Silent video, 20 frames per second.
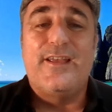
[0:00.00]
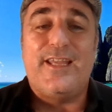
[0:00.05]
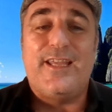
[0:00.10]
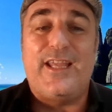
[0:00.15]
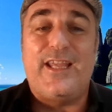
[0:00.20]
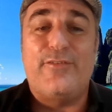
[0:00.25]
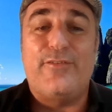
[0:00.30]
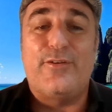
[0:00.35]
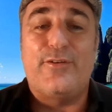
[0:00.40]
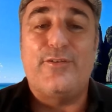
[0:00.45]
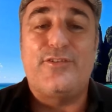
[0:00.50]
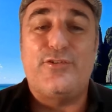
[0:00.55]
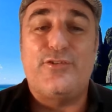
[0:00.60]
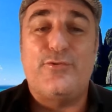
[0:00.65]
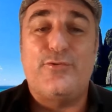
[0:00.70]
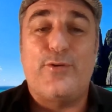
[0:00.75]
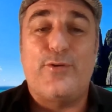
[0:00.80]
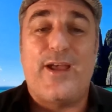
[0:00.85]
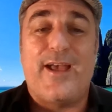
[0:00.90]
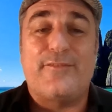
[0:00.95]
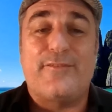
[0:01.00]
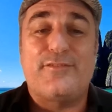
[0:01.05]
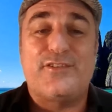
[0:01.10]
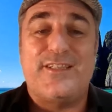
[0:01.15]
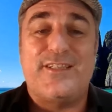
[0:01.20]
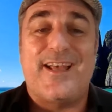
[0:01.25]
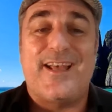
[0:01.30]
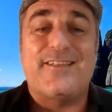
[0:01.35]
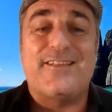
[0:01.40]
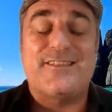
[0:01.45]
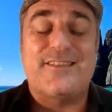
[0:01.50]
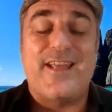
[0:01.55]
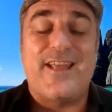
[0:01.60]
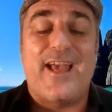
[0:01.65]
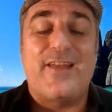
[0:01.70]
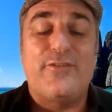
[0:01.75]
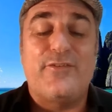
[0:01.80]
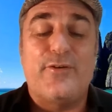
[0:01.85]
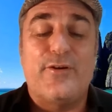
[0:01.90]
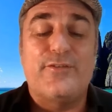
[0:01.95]
even to FCS
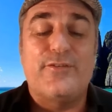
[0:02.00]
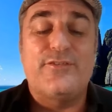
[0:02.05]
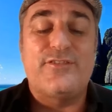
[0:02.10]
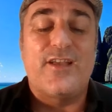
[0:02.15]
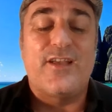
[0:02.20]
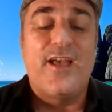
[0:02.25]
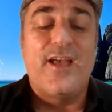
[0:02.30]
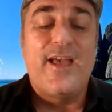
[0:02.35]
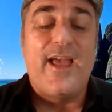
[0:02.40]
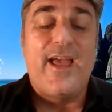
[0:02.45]
standards.